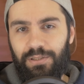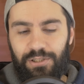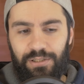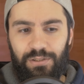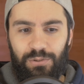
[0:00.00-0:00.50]

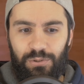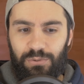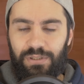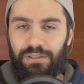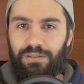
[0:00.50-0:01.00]
just to
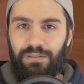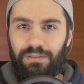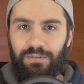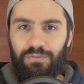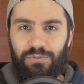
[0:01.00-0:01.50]
use it
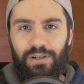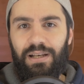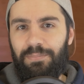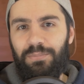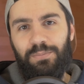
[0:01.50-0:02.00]
for a
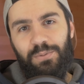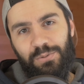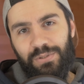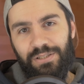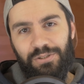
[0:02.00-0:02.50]
laptop
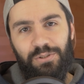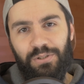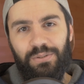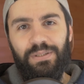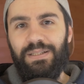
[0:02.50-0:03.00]
usage, you
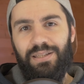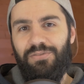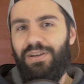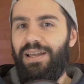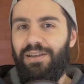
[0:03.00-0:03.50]
know.
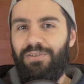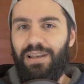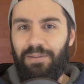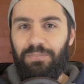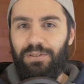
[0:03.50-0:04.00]
If I have a
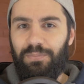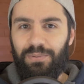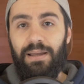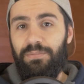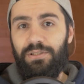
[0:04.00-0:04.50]
laptop,
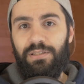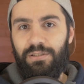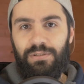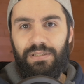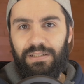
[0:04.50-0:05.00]
I'm just
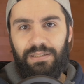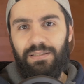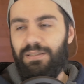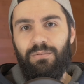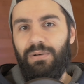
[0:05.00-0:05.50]
using
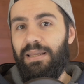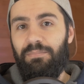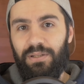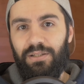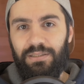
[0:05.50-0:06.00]
it when
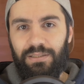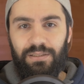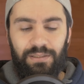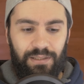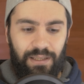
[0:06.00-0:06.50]
I'm
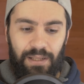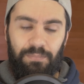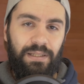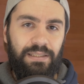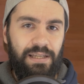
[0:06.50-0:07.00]
not
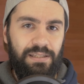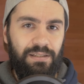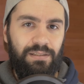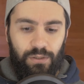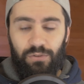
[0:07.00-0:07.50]
at my
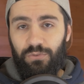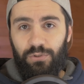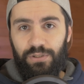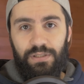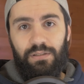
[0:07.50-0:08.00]
desk. Of
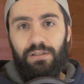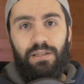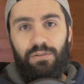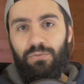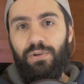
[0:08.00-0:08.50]
course,
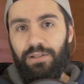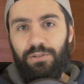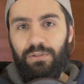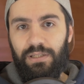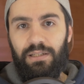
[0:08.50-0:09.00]
if we are
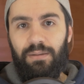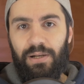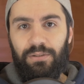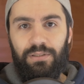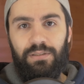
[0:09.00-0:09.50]
talking
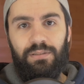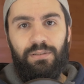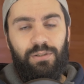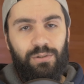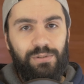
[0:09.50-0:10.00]
about
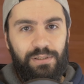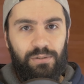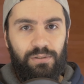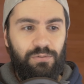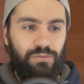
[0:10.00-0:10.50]

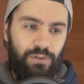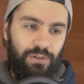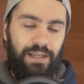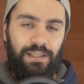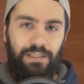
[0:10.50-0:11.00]
also photo
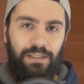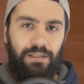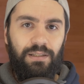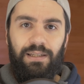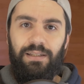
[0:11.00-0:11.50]

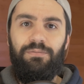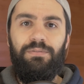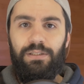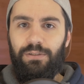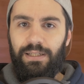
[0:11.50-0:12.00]
editing and
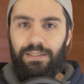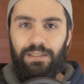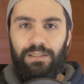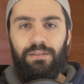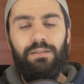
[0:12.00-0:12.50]
video
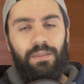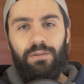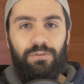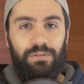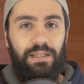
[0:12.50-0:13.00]
editing.
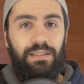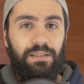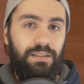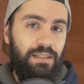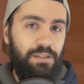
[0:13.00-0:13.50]
You know
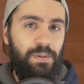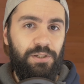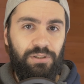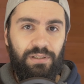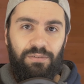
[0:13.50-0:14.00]
that
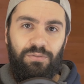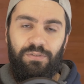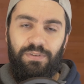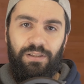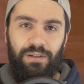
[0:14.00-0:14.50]
especially
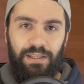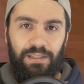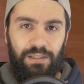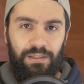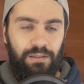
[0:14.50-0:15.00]
for video
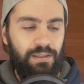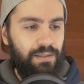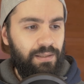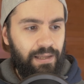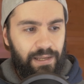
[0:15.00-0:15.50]
editing,
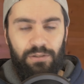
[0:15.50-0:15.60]
I